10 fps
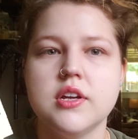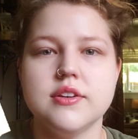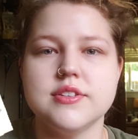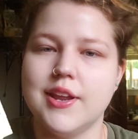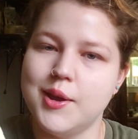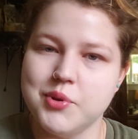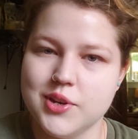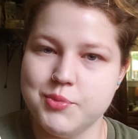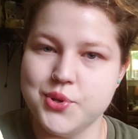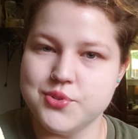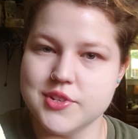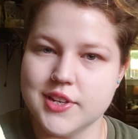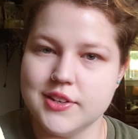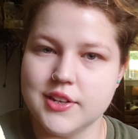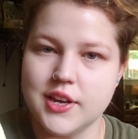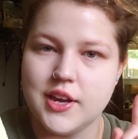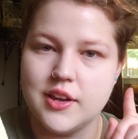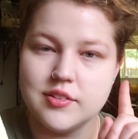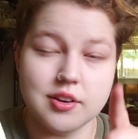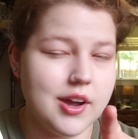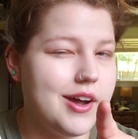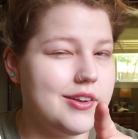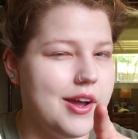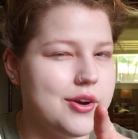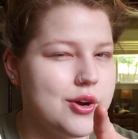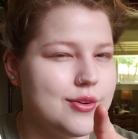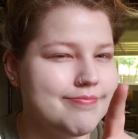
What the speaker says: Today I'm going to be using it as an eyeliner